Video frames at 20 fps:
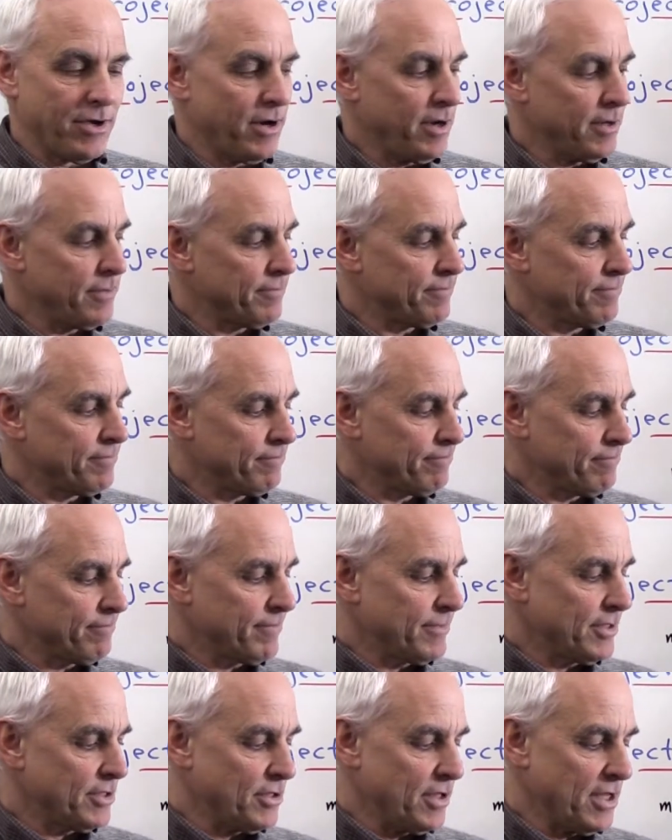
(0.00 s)
All right.
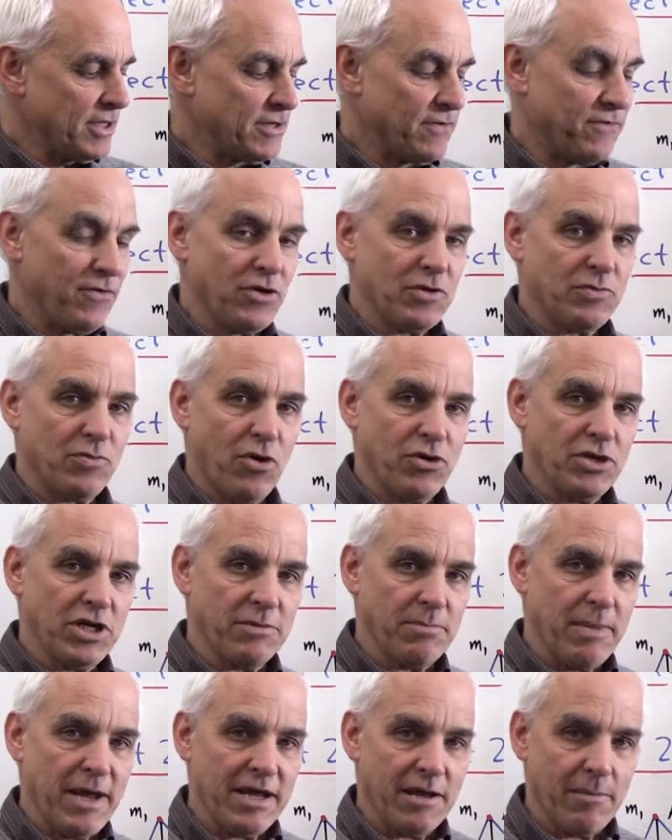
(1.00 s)
So that's your first
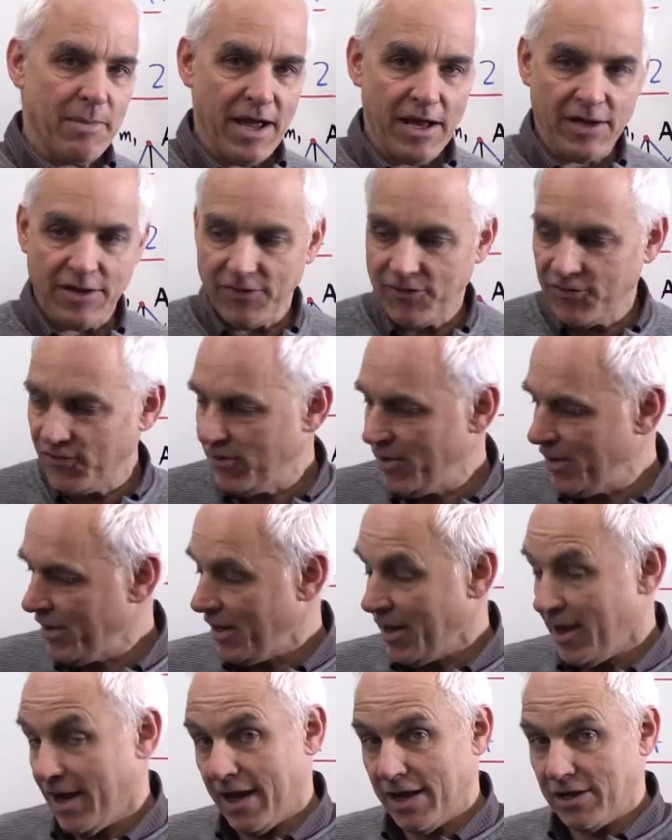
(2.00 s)
project, make a balance,
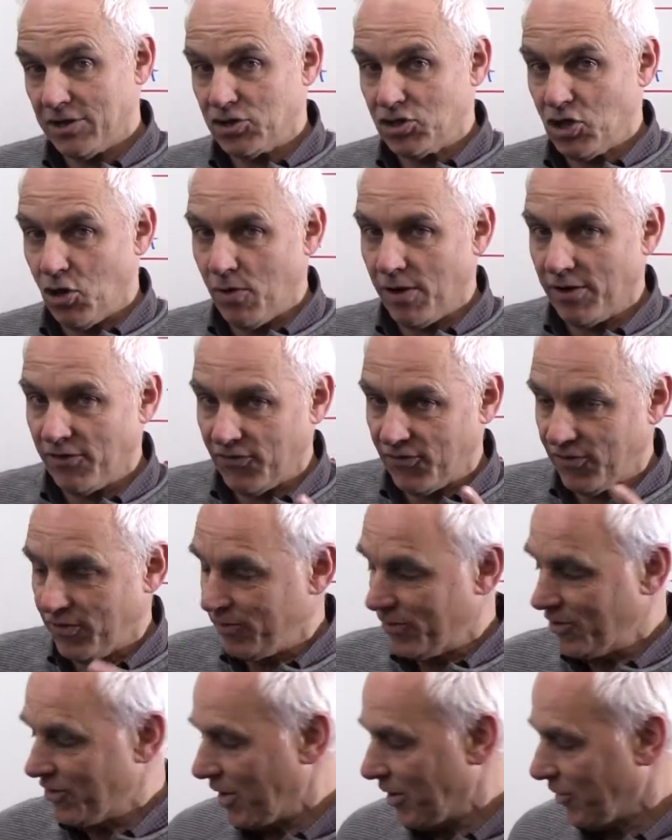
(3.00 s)
and show us the
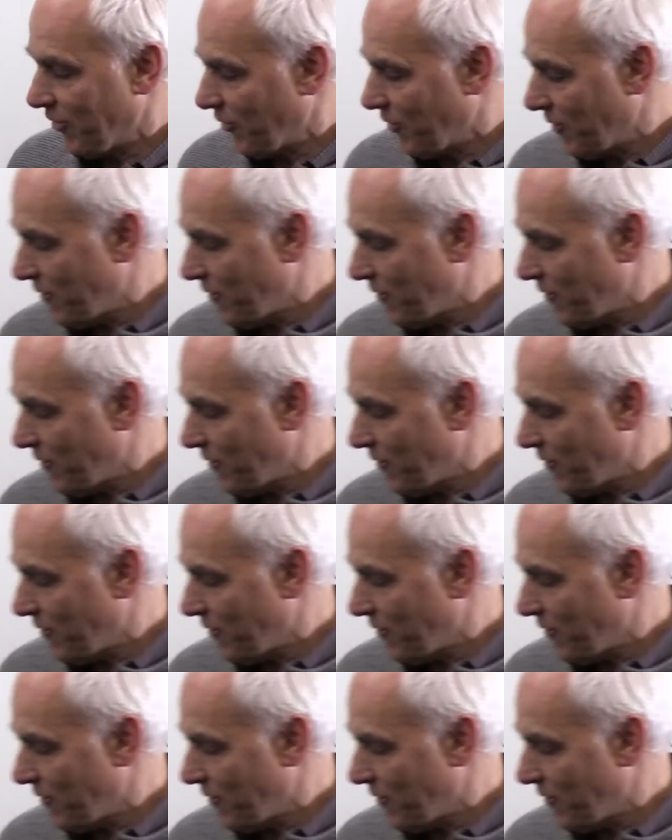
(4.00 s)
results